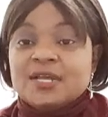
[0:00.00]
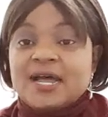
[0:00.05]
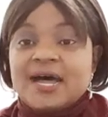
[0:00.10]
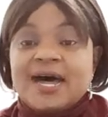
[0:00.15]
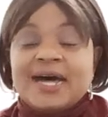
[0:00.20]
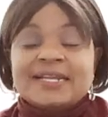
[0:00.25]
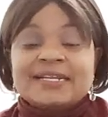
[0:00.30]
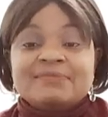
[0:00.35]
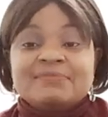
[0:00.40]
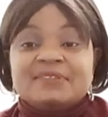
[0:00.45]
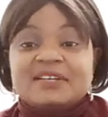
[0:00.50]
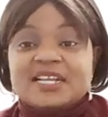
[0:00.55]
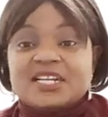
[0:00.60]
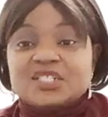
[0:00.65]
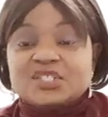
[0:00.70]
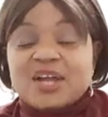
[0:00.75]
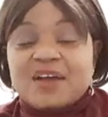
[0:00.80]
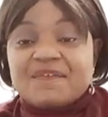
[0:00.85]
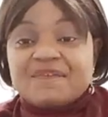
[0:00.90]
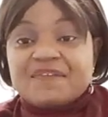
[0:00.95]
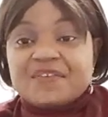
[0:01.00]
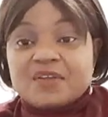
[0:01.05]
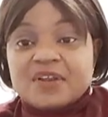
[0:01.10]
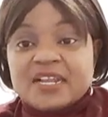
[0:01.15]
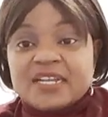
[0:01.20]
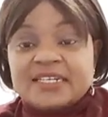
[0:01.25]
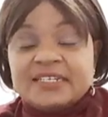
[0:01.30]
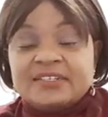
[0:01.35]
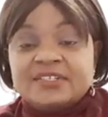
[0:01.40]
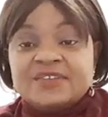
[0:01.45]
and immediately
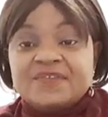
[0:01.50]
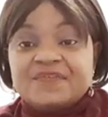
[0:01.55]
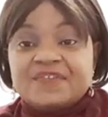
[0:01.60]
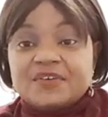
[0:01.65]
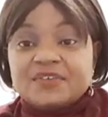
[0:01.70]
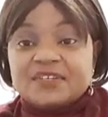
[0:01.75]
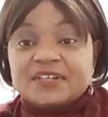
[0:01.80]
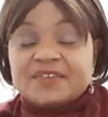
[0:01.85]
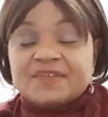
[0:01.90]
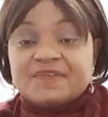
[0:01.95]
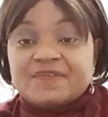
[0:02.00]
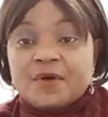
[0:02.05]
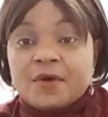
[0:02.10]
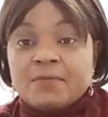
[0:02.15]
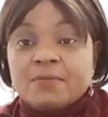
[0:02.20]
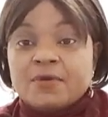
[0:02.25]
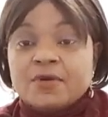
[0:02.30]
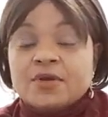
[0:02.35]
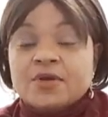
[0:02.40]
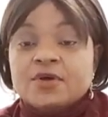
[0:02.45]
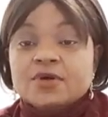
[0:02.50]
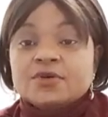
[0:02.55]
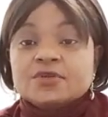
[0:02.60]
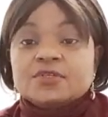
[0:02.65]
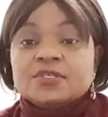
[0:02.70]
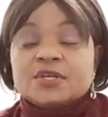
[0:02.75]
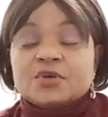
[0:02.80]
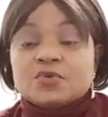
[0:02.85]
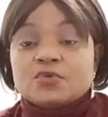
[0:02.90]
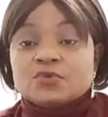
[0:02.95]
you fill the form.
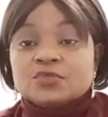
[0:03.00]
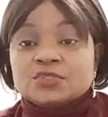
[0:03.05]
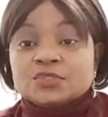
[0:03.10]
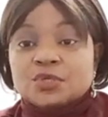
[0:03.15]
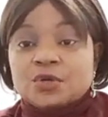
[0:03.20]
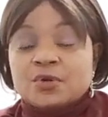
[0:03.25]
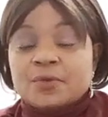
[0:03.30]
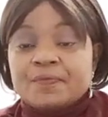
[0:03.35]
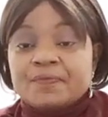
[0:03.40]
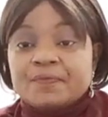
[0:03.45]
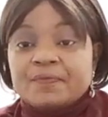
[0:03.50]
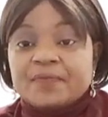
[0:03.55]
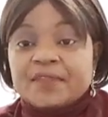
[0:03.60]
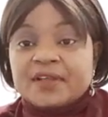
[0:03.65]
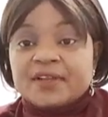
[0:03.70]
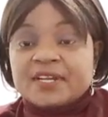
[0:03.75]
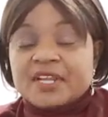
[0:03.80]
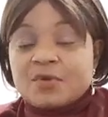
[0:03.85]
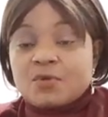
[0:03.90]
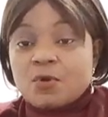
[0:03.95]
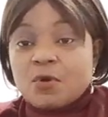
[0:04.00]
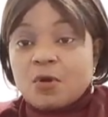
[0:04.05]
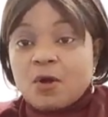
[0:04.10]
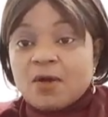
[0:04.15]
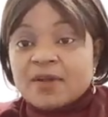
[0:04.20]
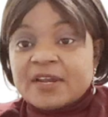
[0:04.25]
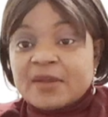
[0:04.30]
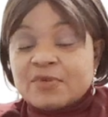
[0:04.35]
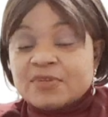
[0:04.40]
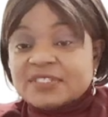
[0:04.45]
They will, they
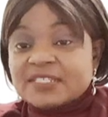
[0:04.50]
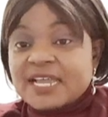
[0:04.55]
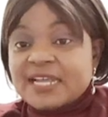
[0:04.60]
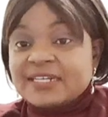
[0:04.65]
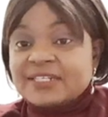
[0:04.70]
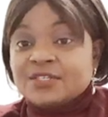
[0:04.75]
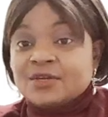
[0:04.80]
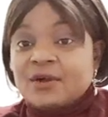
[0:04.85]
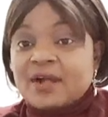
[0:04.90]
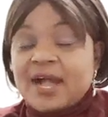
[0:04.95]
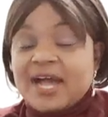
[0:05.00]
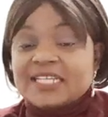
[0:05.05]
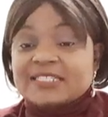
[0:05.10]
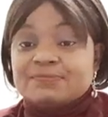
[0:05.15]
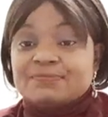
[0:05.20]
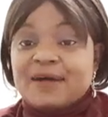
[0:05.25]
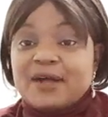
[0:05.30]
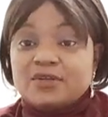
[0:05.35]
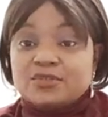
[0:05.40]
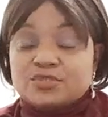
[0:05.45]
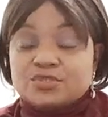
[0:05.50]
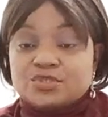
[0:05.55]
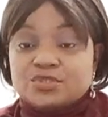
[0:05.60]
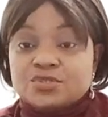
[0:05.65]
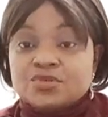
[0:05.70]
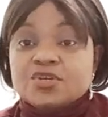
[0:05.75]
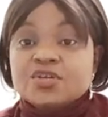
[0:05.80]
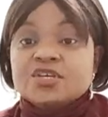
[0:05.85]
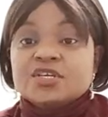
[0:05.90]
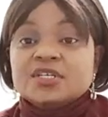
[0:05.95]
will send your CAS back to
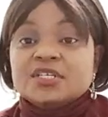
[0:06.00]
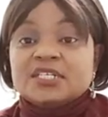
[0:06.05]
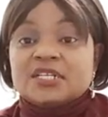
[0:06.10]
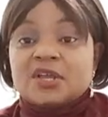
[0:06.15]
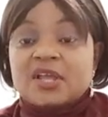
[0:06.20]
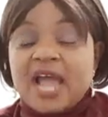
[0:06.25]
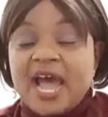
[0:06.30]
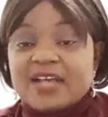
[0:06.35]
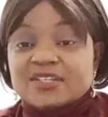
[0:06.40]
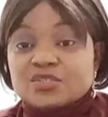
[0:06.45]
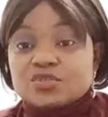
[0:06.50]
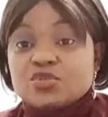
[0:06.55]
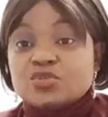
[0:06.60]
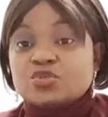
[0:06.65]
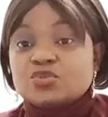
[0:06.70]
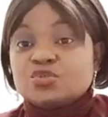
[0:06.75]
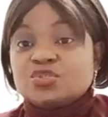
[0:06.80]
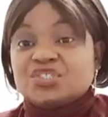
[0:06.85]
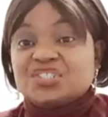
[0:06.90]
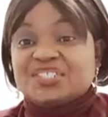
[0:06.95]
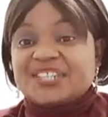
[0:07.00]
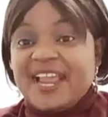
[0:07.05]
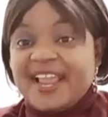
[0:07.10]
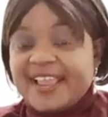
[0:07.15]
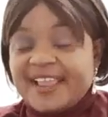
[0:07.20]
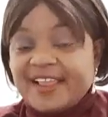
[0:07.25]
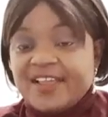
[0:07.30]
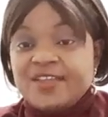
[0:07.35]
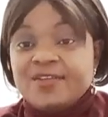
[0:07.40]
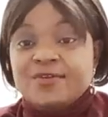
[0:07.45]
you. They ask you to
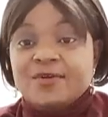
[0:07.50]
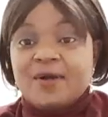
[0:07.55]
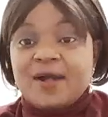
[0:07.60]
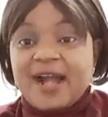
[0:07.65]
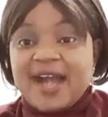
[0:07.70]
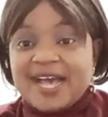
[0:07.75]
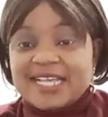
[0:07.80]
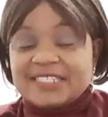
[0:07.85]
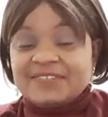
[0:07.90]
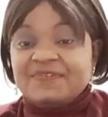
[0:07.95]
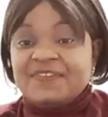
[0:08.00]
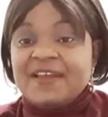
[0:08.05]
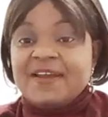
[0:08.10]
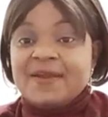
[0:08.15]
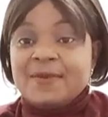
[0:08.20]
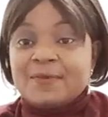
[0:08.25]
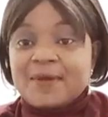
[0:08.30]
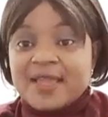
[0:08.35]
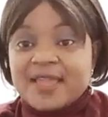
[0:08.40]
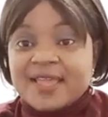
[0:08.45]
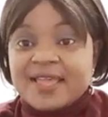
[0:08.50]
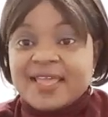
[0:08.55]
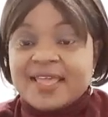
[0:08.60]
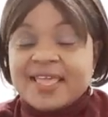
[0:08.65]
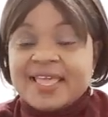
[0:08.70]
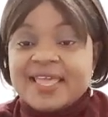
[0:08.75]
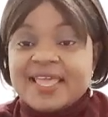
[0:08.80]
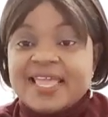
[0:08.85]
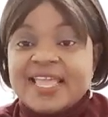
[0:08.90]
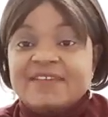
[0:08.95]
check your CAS very well
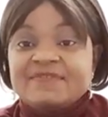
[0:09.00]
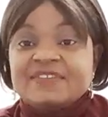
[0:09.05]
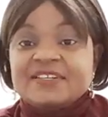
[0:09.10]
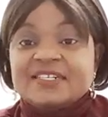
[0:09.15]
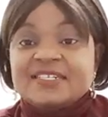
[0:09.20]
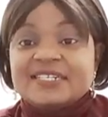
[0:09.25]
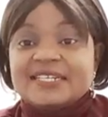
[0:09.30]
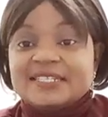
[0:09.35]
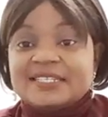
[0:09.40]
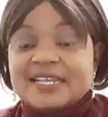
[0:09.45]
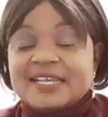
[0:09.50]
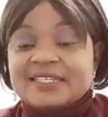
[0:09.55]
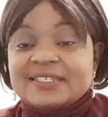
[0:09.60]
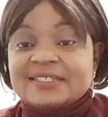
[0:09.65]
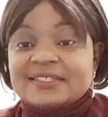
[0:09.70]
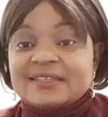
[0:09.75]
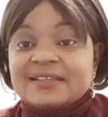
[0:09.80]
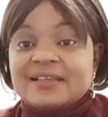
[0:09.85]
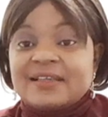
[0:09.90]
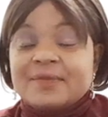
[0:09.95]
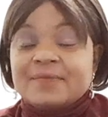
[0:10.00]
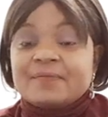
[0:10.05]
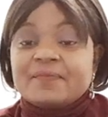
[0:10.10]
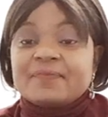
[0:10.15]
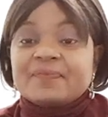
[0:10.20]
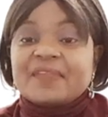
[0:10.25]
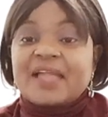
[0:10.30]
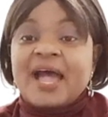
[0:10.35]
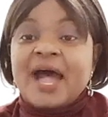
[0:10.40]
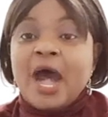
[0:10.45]
if the details
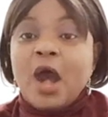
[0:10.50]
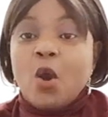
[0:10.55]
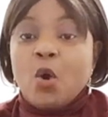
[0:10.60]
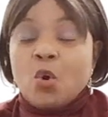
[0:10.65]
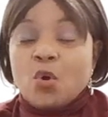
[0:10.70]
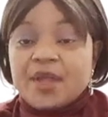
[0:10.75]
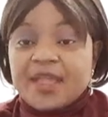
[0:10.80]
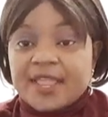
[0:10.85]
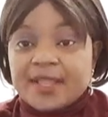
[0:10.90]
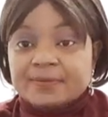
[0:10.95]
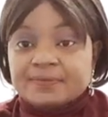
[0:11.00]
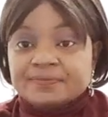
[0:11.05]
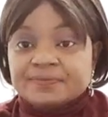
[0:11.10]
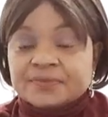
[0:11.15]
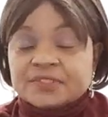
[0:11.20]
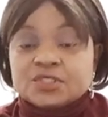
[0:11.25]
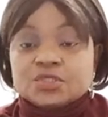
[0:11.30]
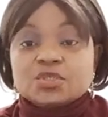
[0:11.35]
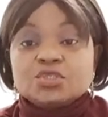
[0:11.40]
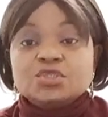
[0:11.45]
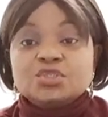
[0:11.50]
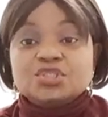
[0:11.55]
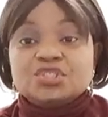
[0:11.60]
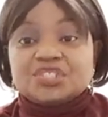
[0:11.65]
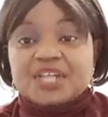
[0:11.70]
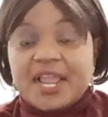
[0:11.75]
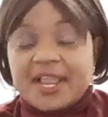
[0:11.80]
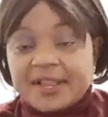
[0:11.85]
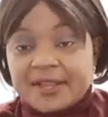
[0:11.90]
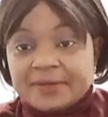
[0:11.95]
are okay. So you
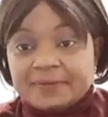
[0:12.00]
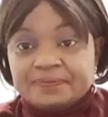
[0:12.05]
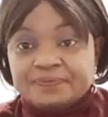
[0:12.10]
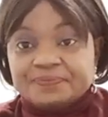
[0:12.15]
check,